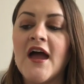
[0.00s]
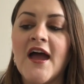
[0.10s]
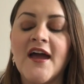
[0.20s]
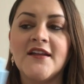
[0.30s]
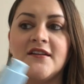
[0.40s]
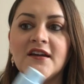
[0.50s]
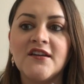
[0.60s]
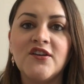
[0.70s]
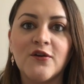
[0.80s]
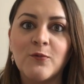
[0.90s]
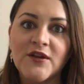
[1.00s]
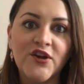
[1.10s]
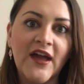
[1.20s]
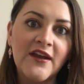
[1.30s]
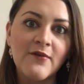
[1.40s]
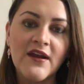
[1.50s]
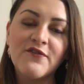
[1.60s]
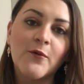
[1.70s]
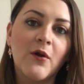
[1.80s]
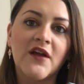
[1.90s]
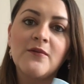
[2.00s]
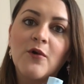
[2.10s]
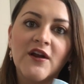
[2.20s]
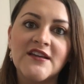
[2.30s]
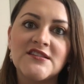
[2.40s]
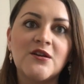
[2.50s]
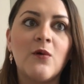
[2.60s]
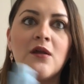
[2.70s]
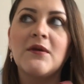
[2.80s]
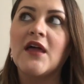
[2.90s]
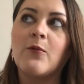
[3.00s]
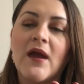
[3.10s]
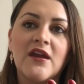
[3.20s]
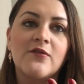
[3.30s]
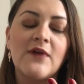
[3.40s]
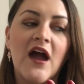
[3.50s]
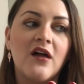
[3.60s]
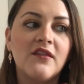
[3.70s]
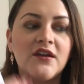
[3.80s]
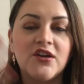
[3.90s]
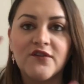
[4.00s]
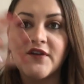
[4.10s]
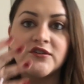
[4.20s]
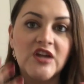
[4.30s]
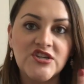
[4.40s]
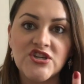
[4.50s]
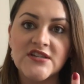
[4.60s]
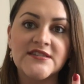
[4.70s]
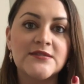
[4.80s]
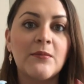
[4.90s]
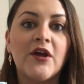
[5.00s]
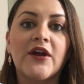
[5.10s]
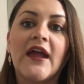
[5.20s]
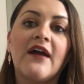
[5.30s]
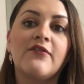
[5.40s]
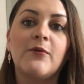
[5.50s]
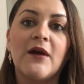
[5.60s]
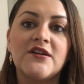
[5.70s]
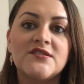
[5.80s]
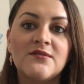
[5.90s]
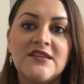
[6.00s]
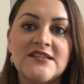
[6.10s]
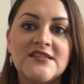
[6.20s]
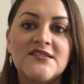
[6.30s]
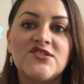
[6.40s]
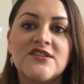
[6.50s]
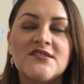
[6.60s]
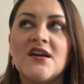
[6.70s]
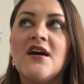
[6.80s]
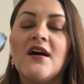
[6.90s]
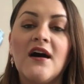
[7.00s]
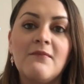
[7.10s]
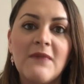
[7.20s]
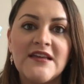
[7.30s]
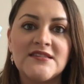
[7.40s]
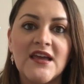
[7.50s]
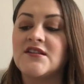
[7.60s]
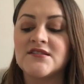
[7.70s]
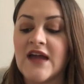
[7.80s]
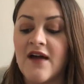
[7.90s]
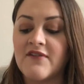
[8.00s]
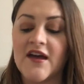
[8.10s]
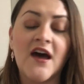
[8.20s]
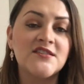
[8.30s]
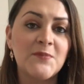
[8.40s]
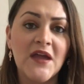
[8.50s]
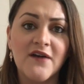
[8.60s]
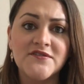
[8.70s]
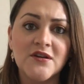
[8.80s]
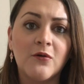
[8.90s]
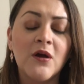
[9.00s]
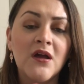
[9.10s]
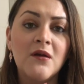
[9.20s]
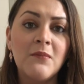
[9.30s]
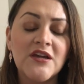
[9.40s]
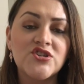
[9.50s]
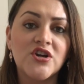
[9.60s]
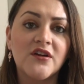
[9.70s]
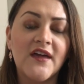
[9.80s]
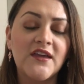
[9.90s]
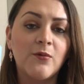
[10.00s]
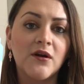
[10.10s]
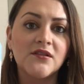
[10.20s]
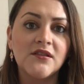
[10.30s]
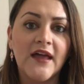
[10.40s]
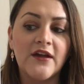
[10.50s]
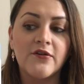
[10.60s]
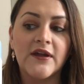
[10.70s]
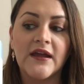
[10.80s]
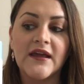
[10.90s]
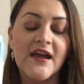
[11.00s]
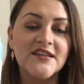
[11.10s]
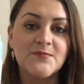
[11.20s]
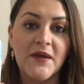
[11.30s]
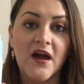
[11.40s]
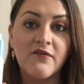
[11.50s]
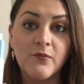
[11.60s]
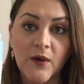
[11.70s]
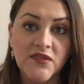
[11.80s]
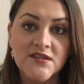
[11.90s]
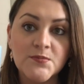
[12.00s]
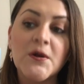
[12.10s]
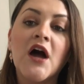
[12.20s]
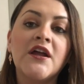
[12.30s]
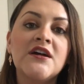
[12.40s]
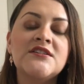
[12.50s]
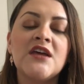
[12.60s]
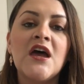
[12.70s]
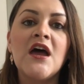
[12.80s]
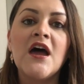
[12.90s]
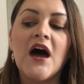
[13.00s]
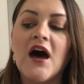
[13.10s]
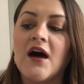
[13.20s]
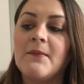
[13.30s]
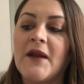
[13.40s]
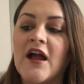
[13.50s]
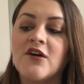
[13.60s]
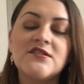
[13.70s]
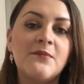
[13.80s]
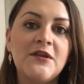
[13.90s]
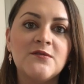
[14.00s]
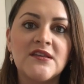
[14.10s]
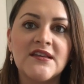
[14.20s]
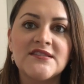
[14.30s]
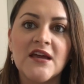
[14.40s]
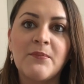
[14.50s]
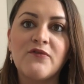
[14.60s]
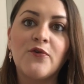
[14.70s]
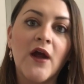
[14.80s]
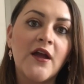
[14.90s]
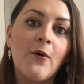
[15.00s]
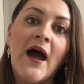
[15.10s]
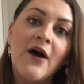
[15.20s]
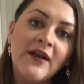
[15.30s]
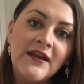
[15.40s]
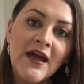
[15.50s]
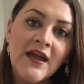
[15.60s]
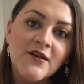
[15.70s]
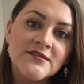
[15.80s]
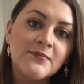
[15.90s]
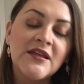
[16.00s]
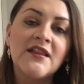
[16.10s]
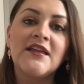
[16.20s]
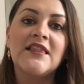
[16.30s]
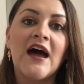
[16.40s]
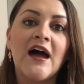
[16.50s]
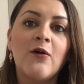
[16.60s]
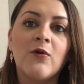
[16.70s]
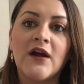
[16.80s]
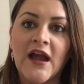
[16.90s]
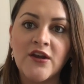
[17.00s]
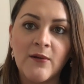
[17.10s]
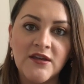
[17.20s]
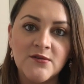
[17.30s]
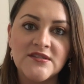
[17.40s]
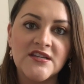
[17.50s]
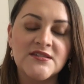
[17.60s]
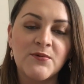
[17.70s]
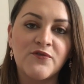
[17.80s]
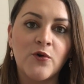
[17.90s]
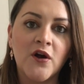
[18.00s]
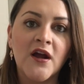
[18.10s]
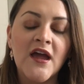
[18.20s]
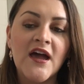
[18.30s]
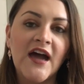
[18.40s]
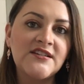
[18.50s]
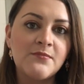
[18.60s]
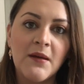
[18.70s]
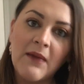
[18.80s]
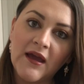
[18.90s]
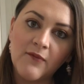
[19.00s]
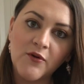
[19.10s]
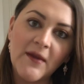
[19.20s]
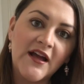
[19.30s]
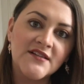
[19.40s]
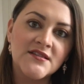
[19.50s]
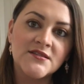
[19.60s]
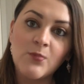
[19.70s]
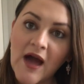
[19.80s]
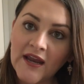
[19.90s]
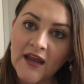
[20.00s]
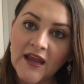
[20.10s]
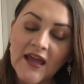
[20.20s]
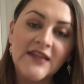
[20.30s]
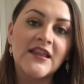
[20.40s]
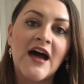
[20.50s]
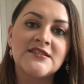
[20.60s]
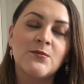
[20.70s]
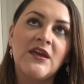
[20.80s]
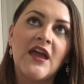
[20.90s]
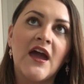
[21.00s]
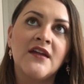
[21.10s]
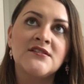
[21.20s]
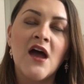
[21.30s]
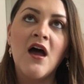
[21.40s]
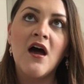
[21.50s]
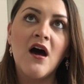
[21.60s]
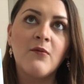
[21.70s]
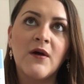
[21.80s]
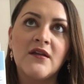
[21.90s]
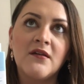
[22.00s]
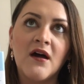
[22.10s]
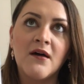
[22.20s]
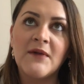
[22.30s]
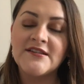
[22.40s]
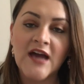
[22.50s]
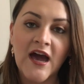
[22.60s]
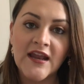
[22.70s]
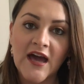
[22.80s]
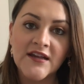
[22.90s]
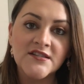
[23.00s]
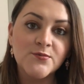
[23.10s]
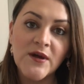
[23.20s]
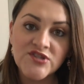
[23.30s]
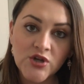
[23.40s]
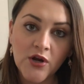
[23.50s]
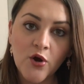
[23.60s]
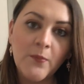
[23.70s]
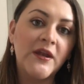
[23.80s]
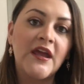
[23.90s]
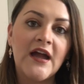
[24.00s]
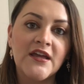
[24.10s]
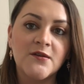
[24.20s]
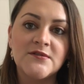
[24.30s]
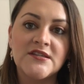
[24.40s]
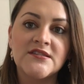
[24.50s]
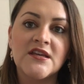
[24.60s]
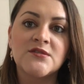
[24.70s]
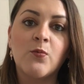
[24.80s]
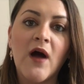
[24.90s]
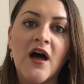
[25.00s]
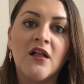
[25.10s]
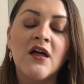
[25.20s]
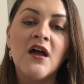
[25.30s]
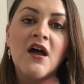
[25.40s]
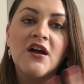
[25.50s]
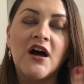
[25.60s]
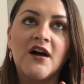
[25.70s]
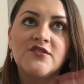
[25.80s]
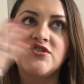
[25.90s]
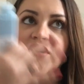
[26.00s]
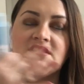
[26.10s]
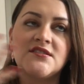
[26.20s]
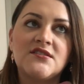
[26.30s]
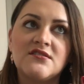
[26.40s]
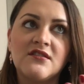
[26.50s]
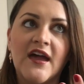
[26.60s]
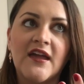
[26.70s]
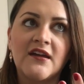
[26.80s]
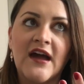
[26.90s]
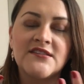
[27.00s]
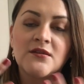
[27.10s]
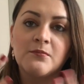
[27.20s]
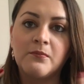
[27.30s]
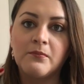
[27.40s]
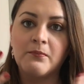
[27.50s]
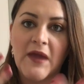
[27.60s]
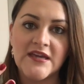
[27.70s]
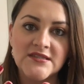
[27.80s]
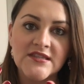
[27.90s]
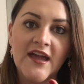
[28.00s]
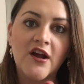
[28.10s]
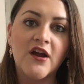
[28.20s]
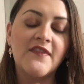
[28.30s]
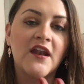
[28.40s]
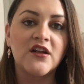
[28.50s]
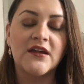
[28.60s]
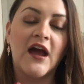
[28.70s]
And you know, when you're getting ready for work in the mornings, you don't want to be like waiting around, then your foundation is smearing everywhere. So this is just amazing. It doesn't have S P F, so make sure that you are layering an S P F with this product. Uh, but I also have been using this like before I go out at night or something like that. Or I know I used this before I did my makeup for my cousin's wedding, and last weekend uh, when uh, my dad had his restaurant opening, I used this as well, uh, just like as a base layer, and then I,